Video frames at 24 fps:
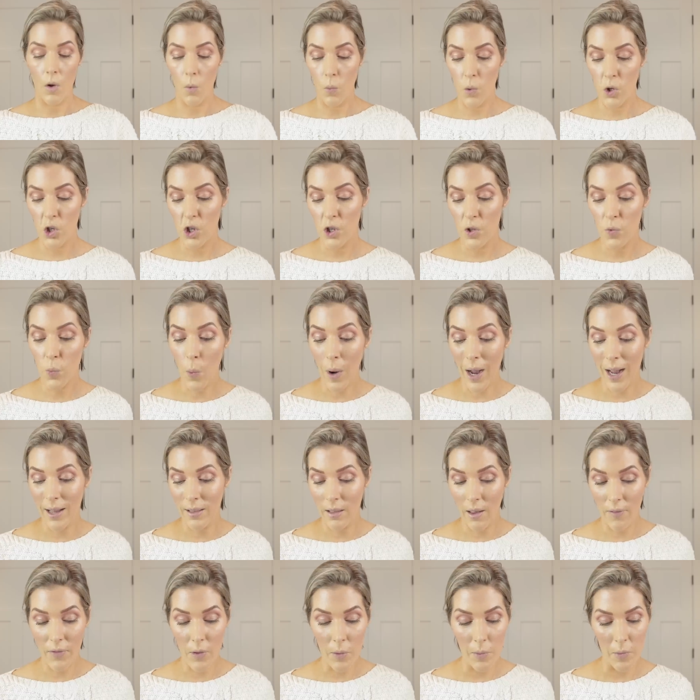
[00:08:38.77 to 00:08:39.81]
which is why
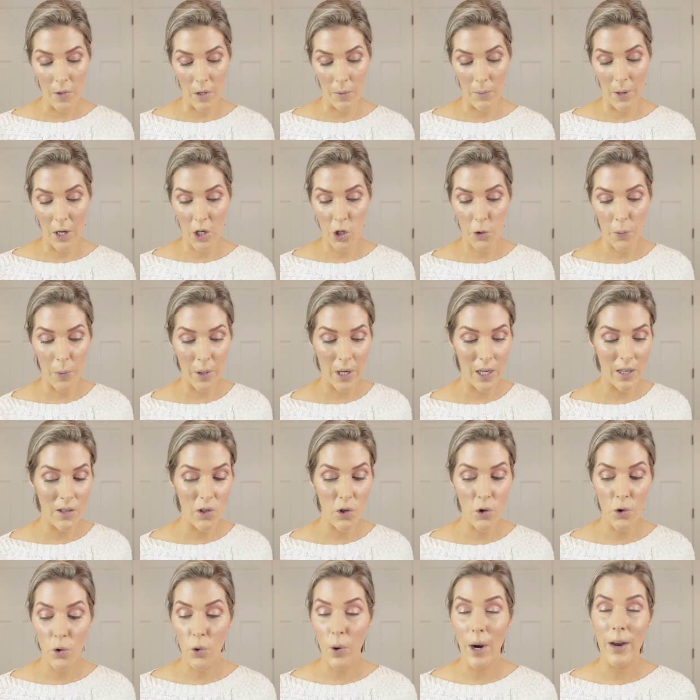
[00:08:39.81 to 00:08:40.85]
I love them so much because
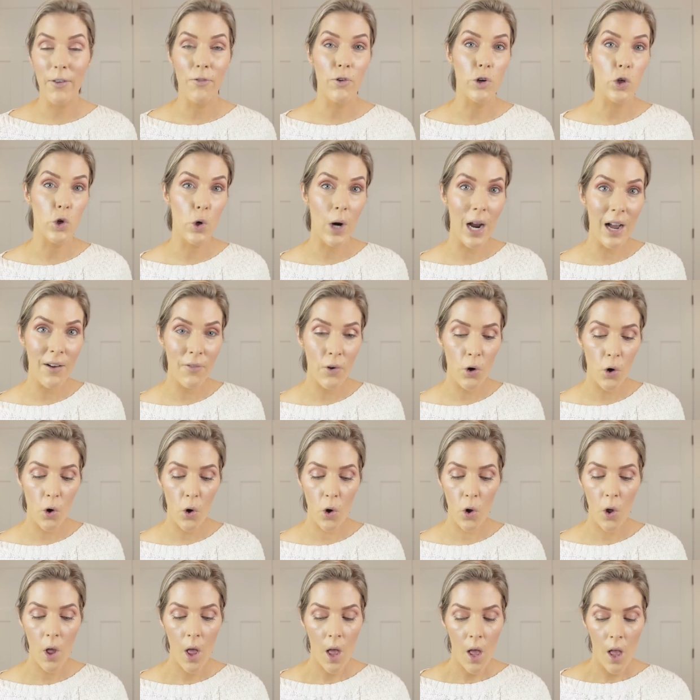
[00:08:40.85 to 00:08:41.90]
they're great for
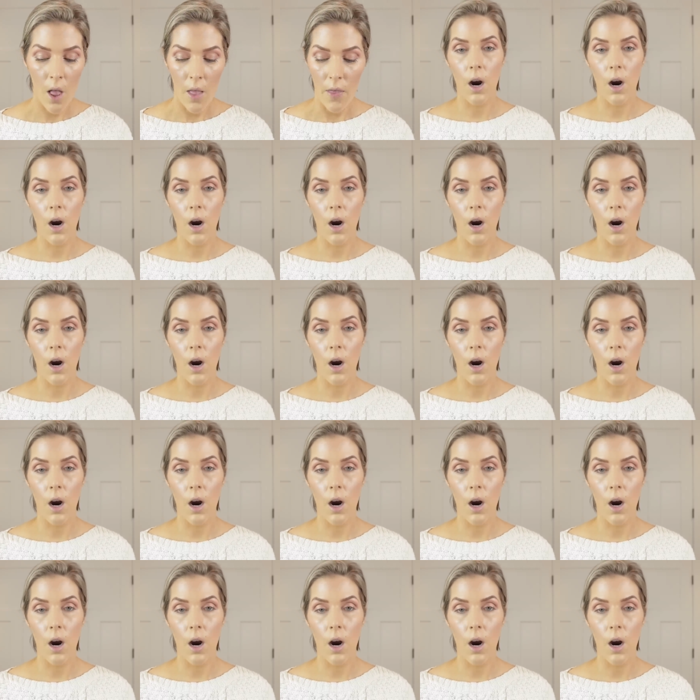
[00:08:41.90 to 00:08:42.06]
travel.